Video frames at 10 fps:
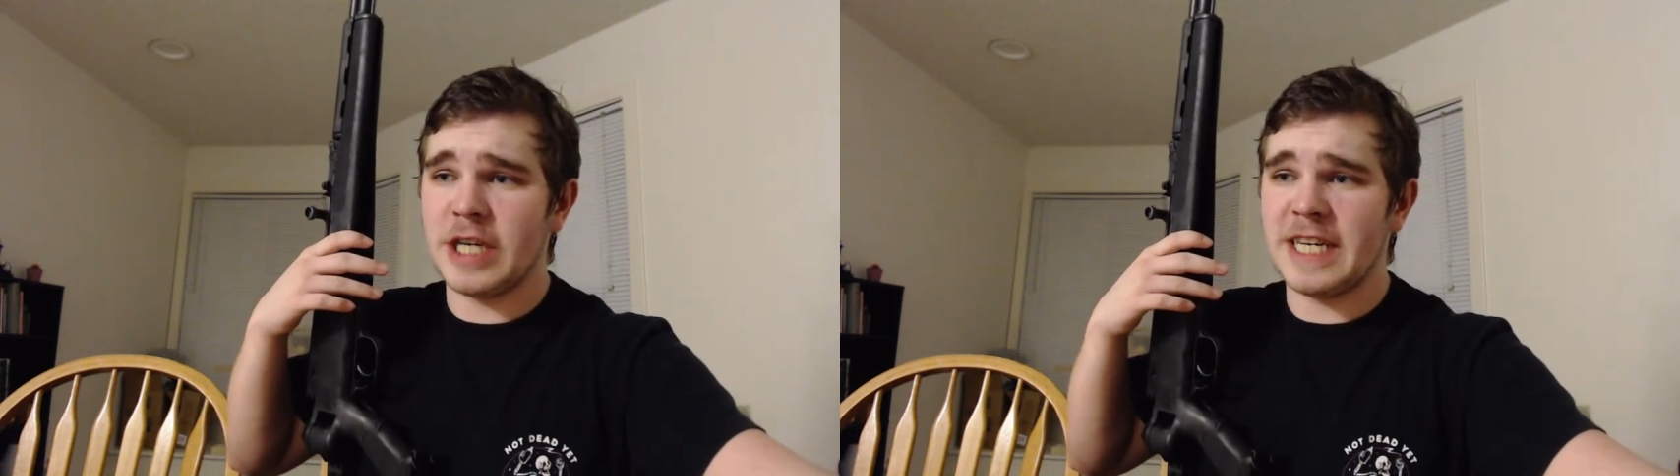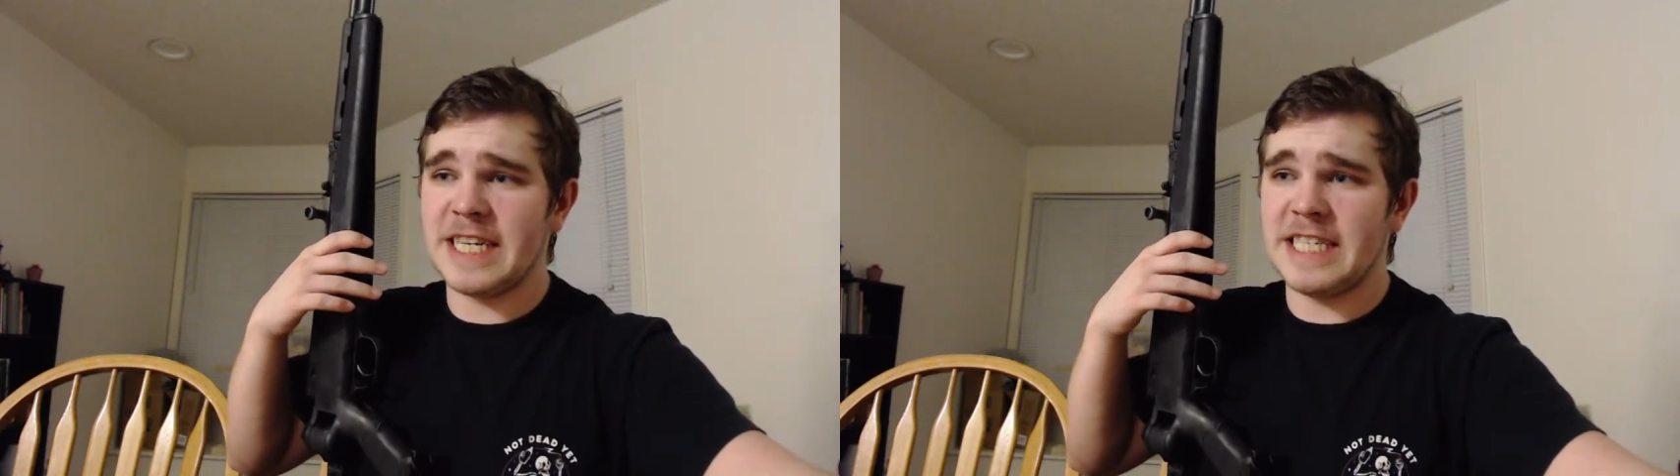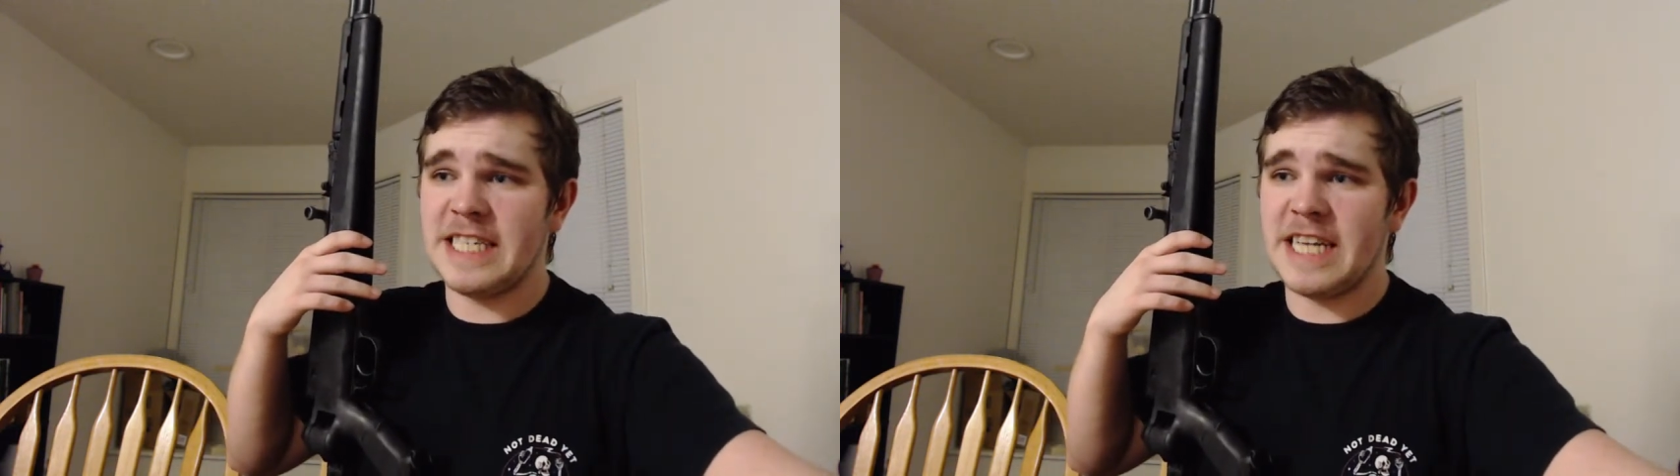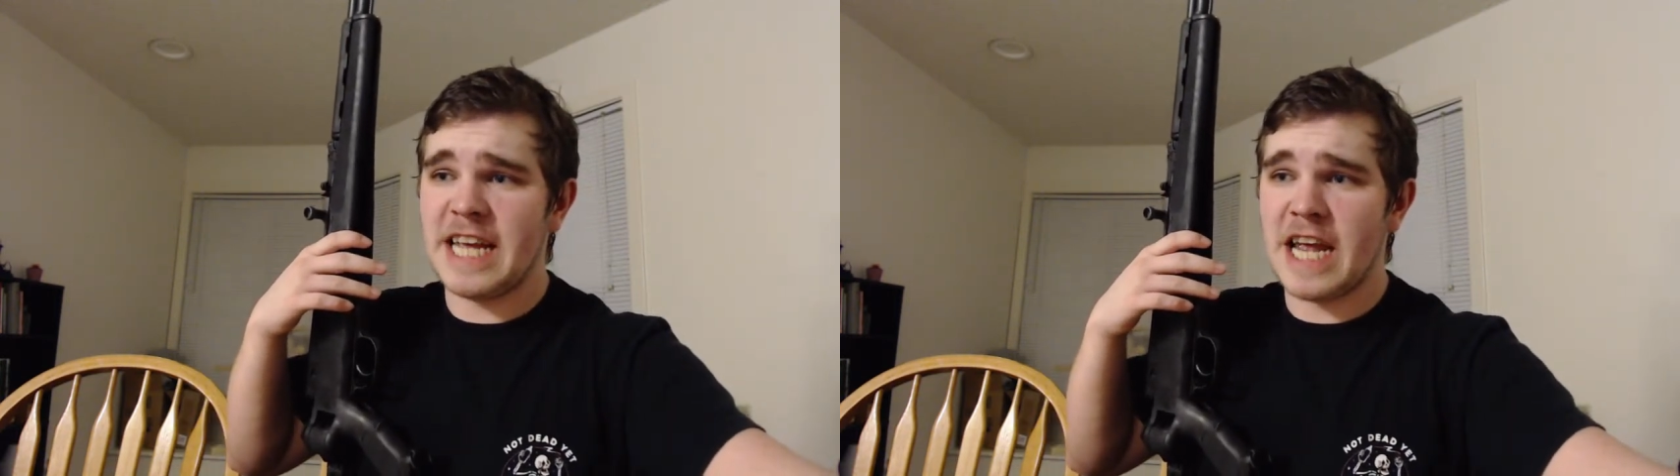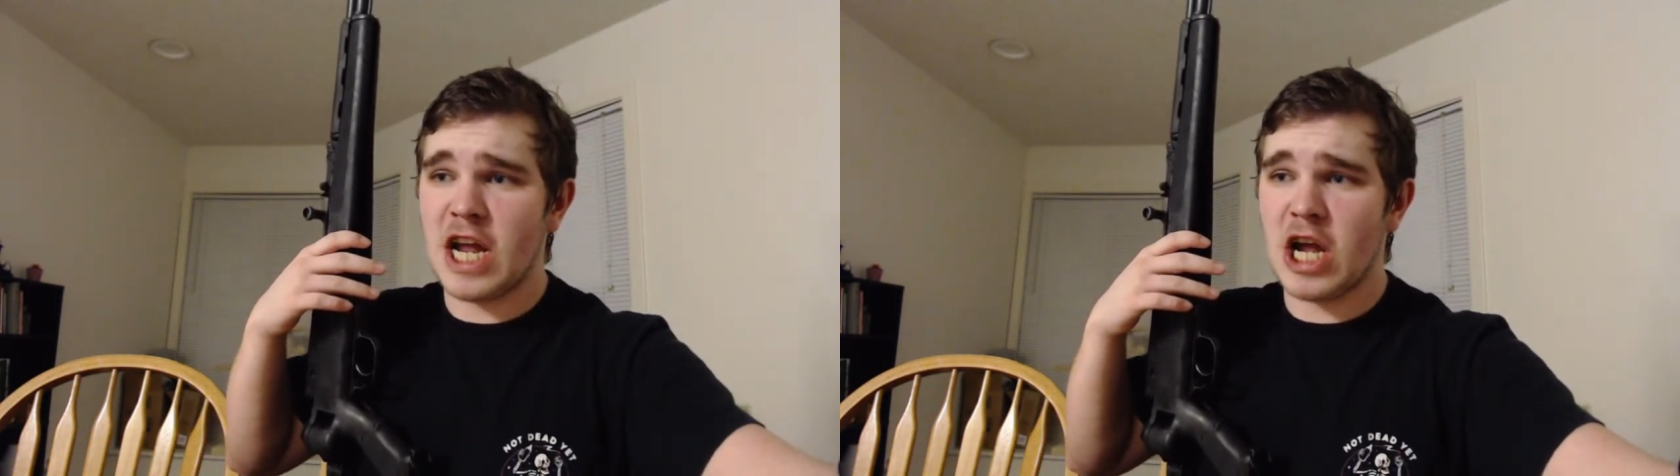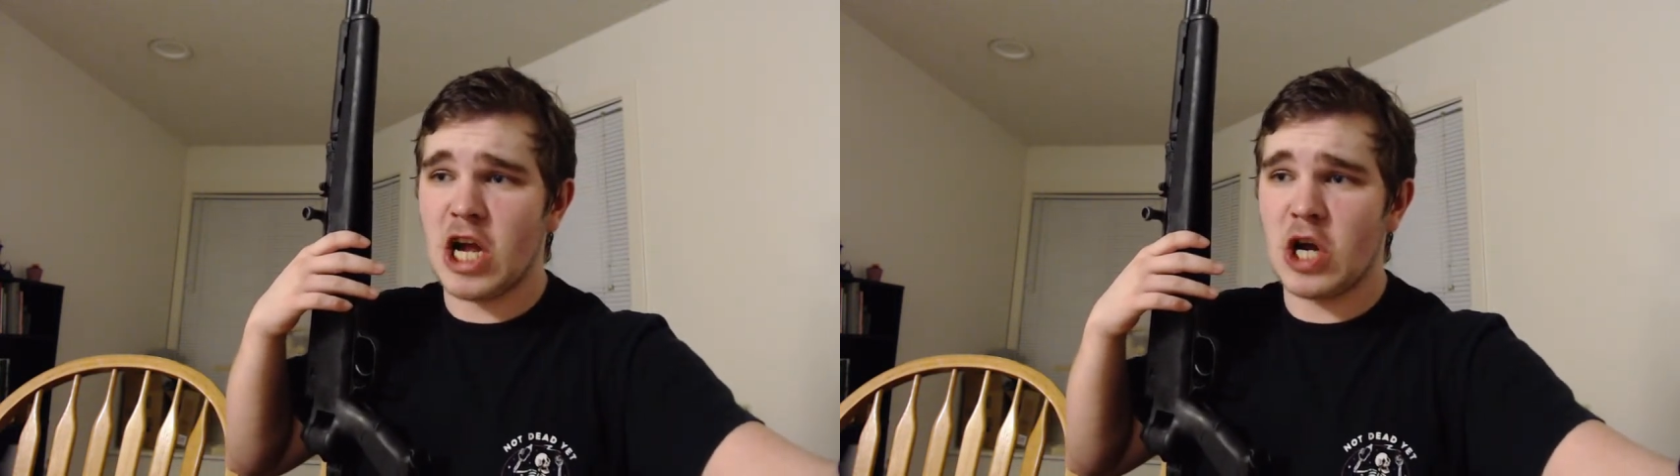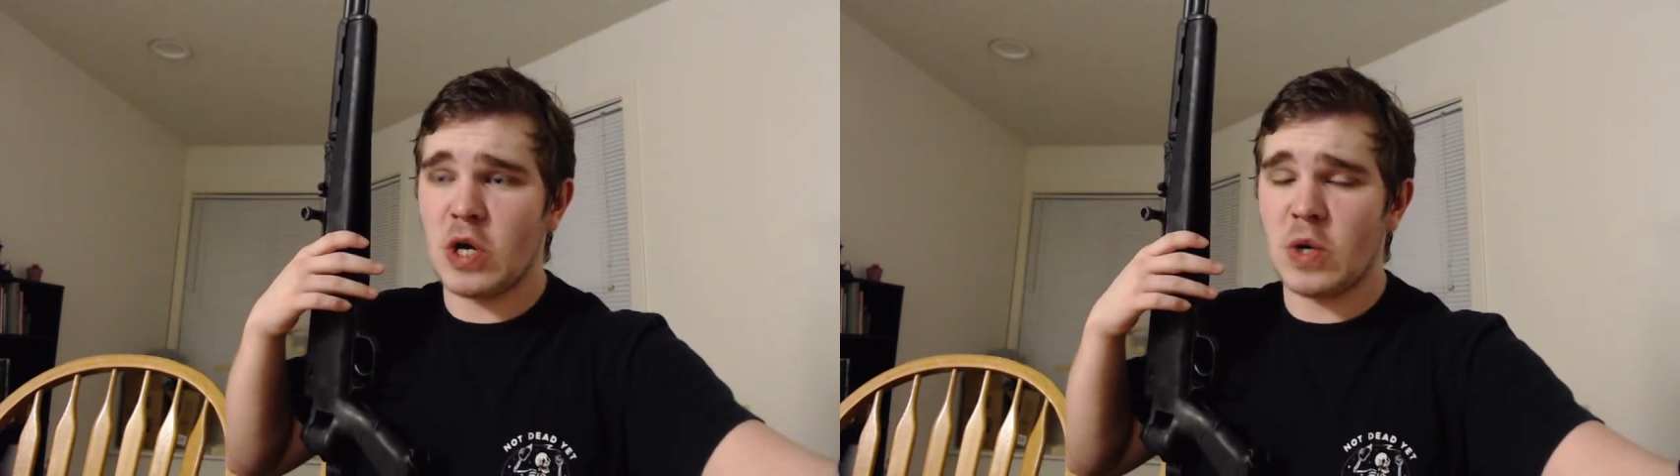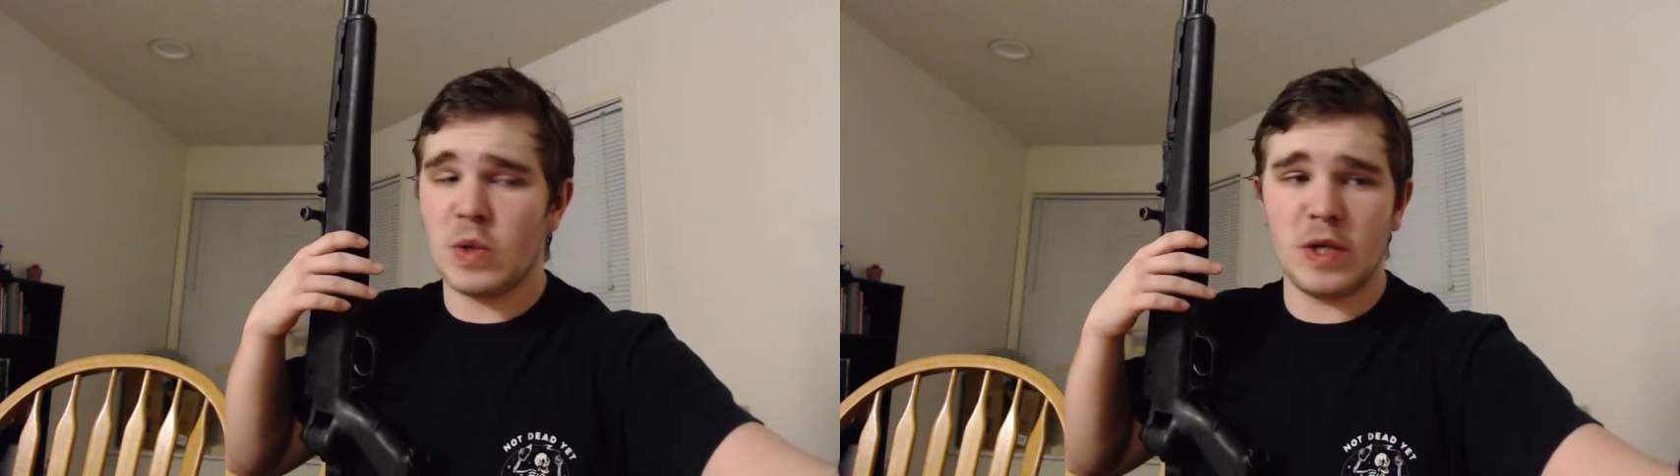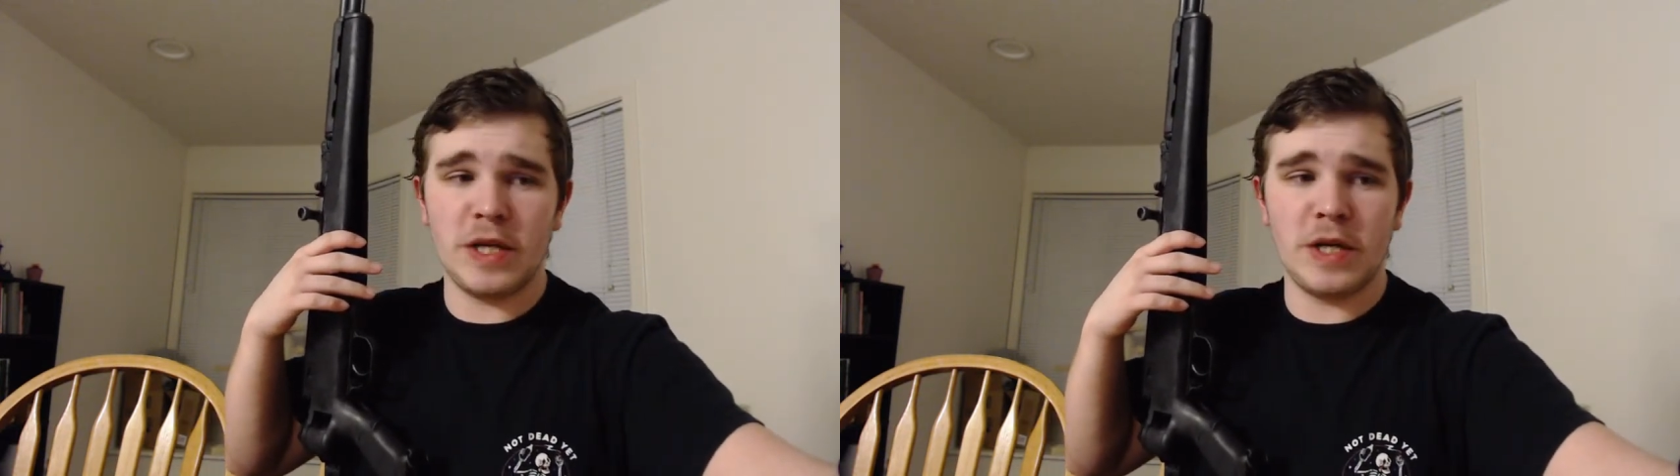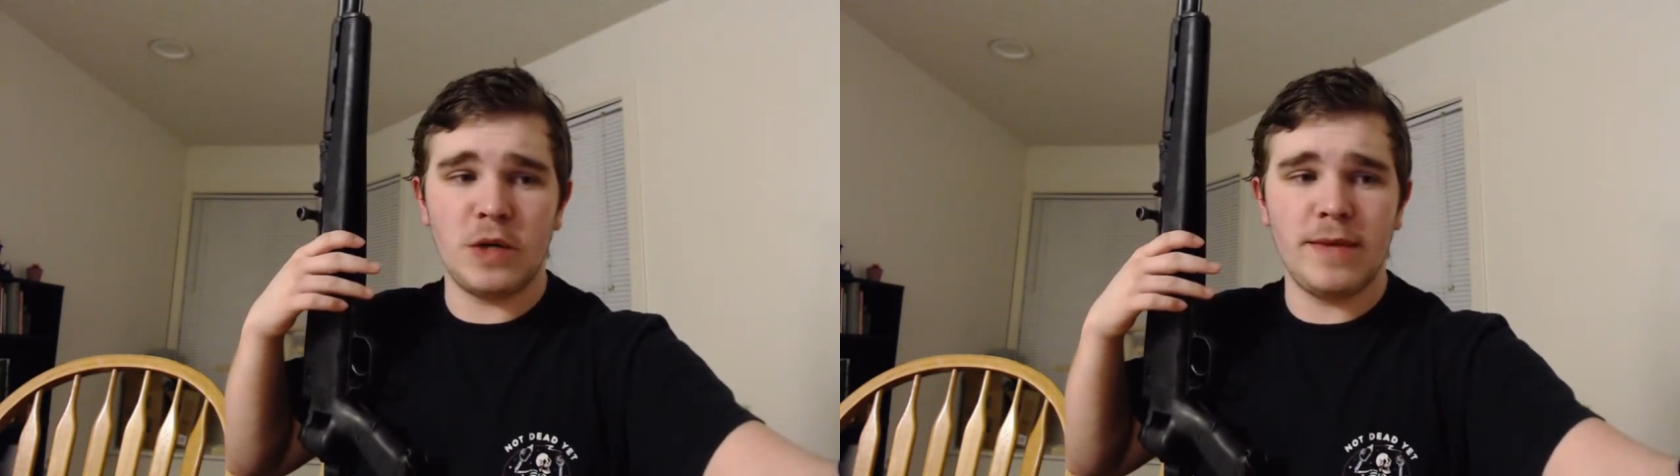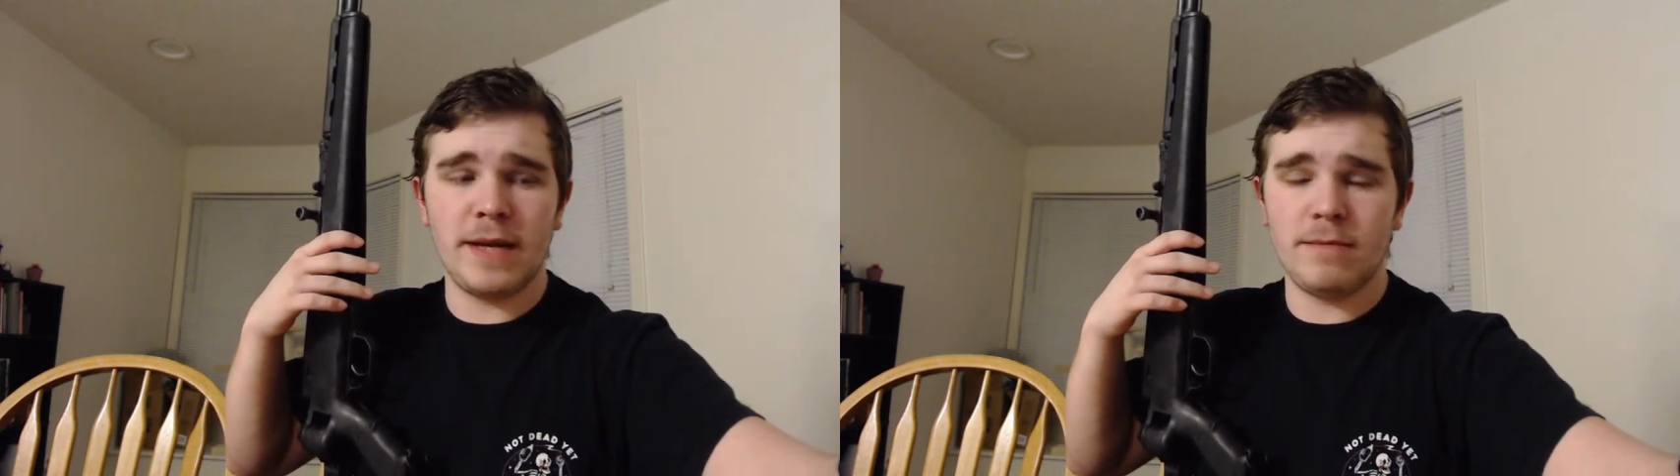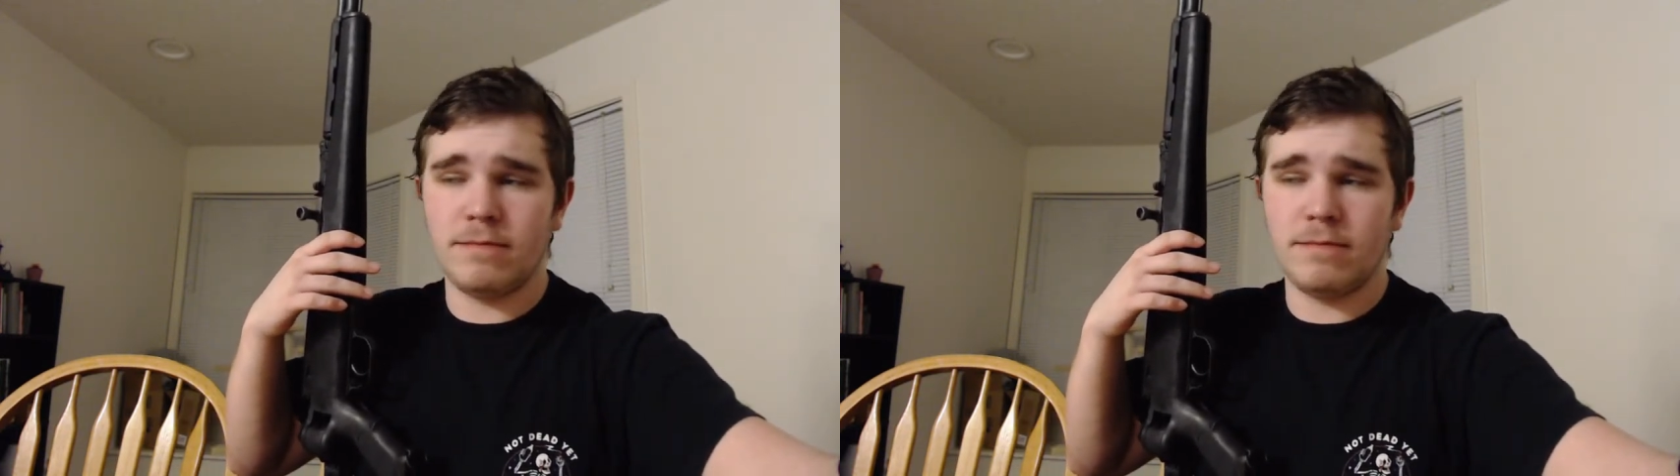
it down a little bit.